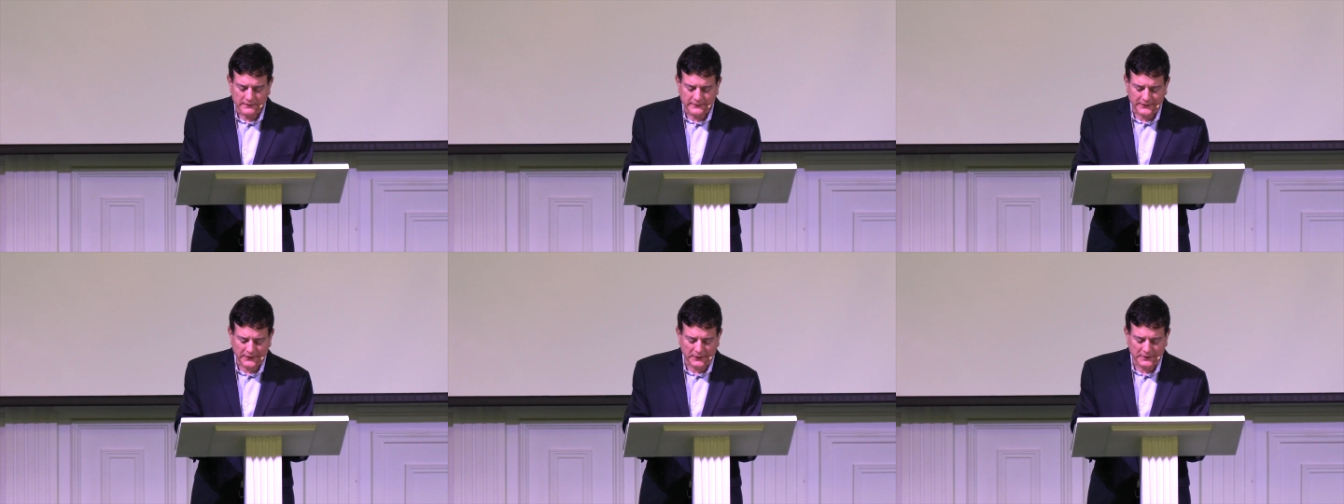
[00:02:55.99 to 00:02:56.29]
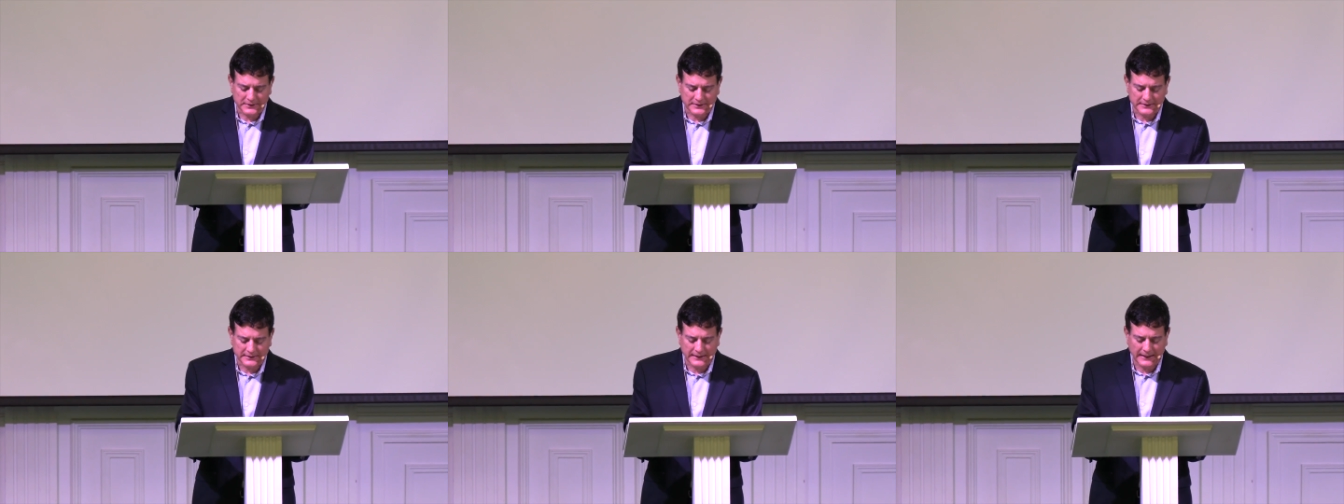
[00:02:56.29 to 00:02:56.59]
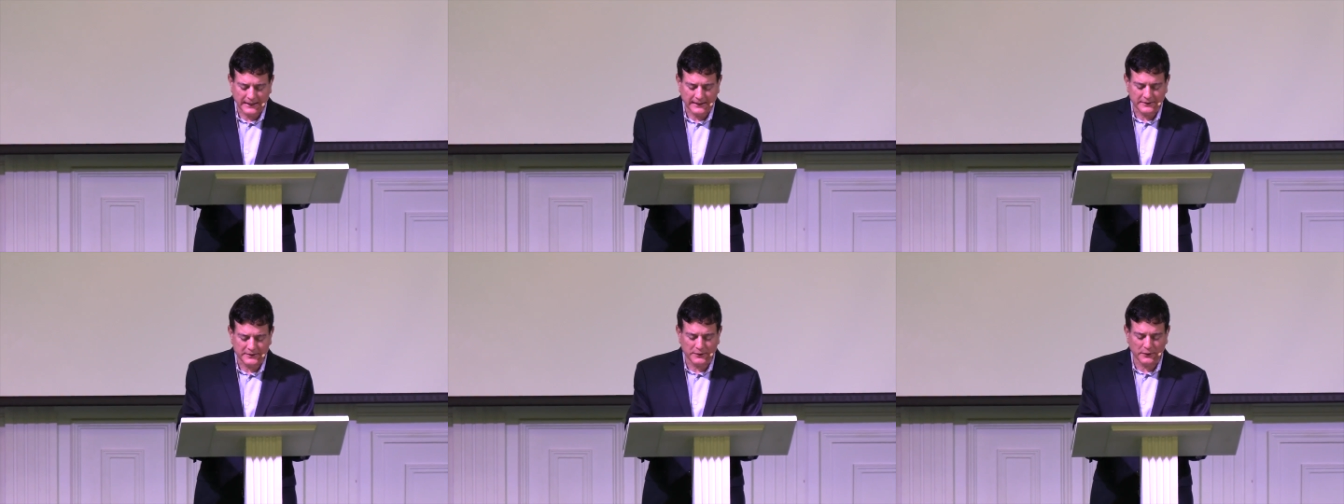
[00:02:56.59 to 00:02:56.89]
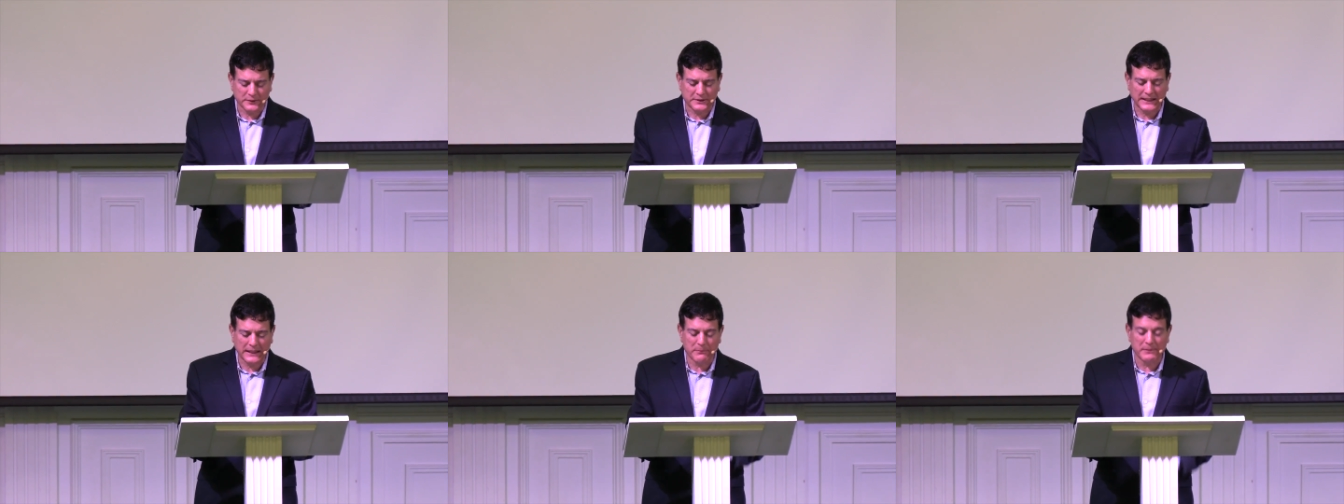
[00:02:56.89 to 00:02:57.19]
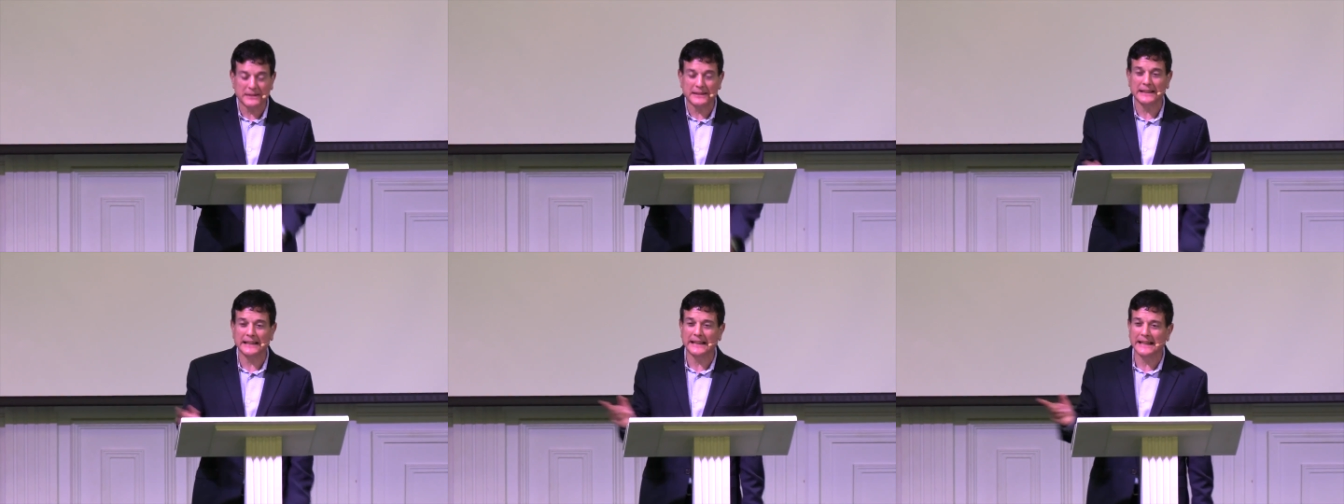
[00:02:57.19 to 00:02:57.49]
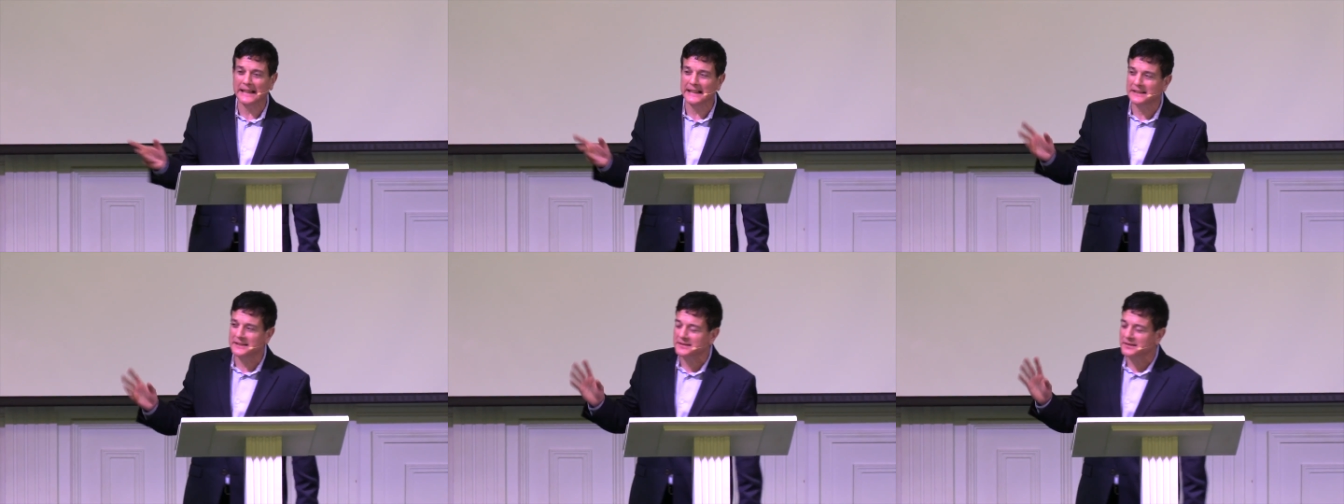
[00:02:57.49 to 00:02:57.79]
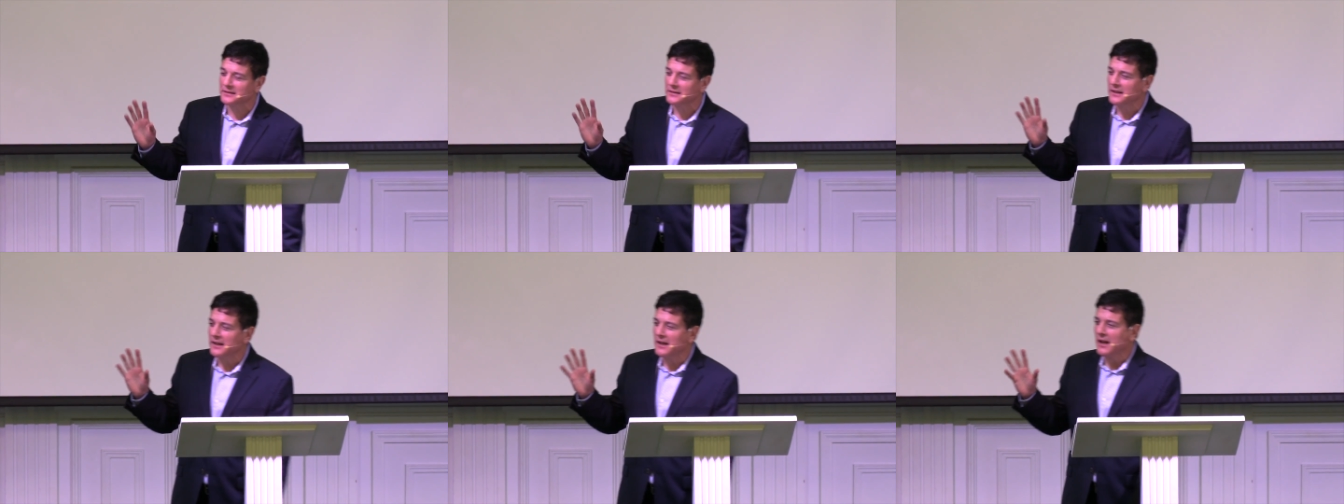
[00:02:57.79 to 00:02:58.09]
verse 6. So Timothy,
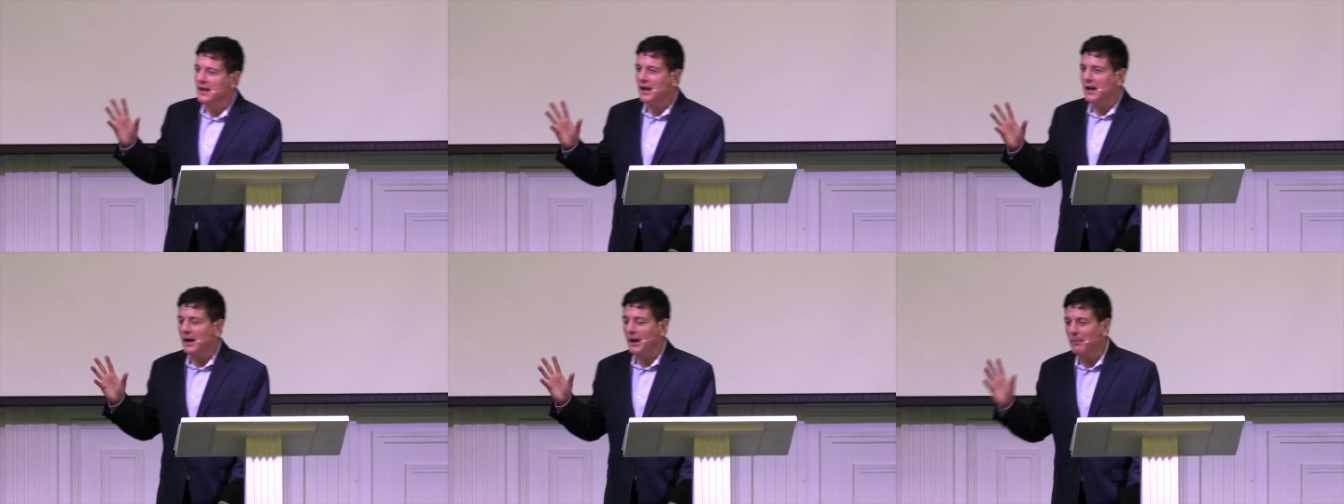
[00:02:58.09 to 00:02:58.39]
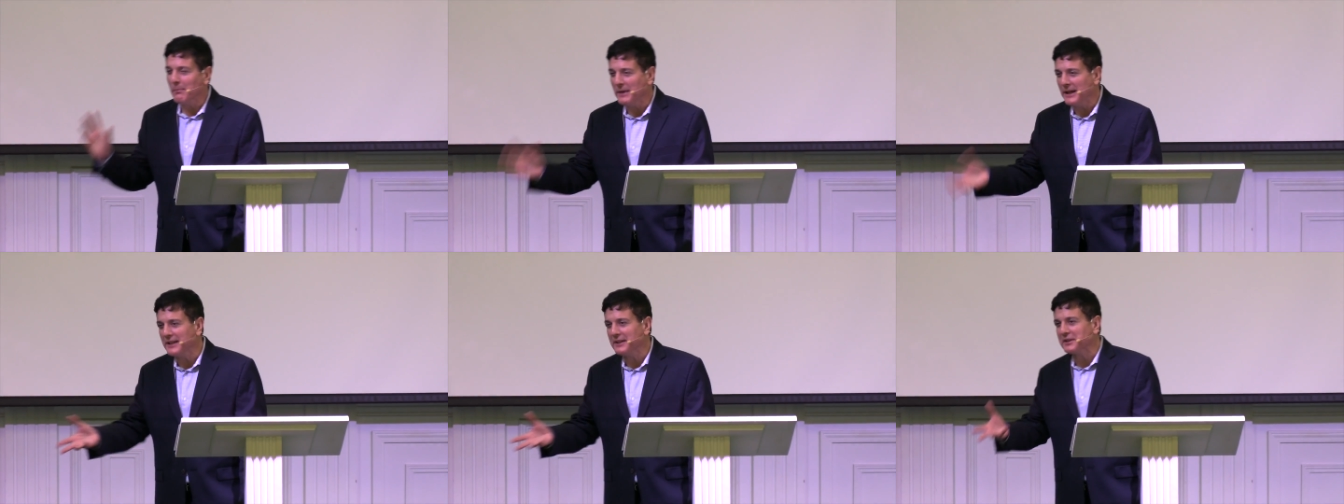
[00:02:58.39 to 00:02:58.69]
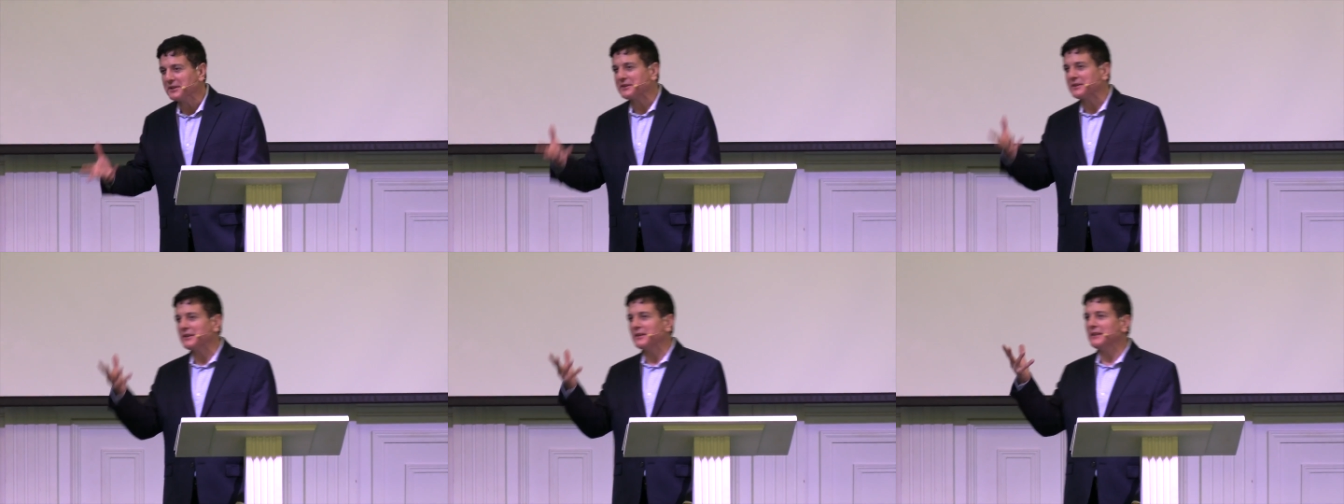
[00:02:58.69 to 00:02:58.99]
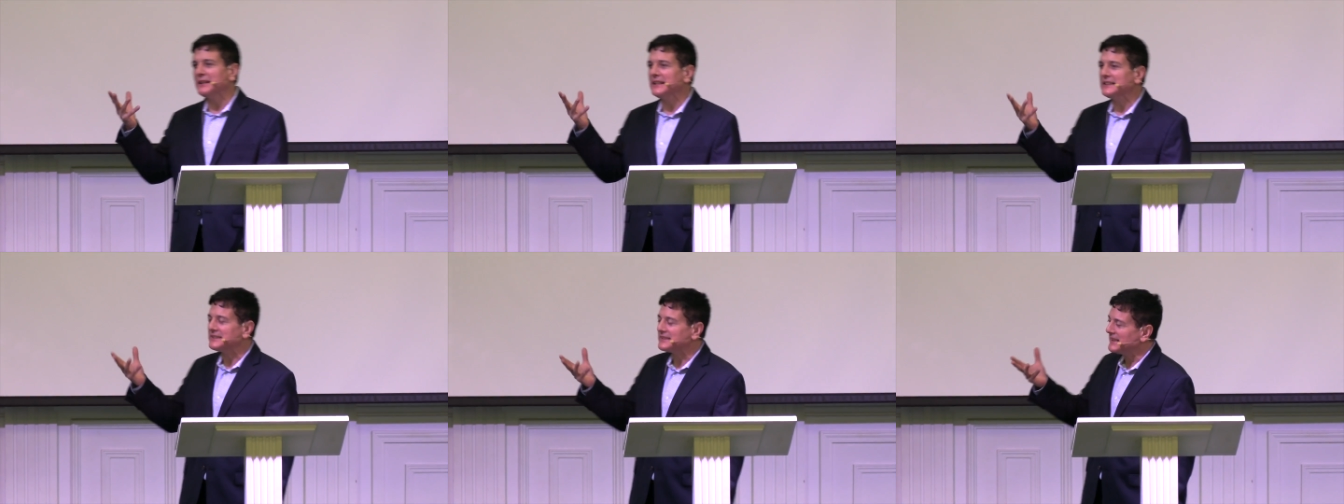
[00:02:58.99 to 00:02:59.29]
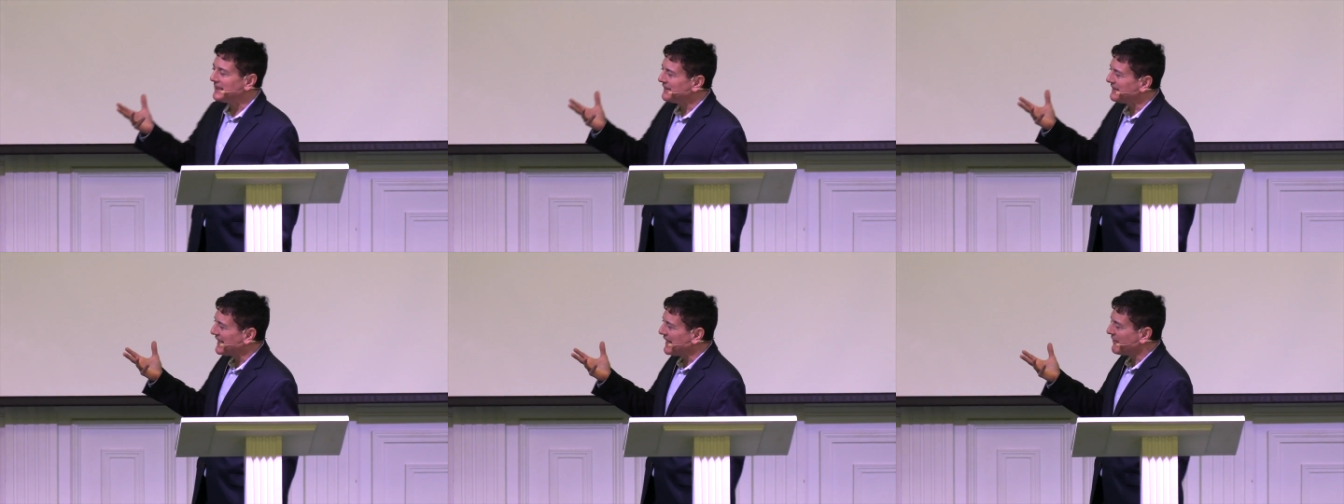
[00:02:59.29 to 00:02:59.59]
he's a minister, he's an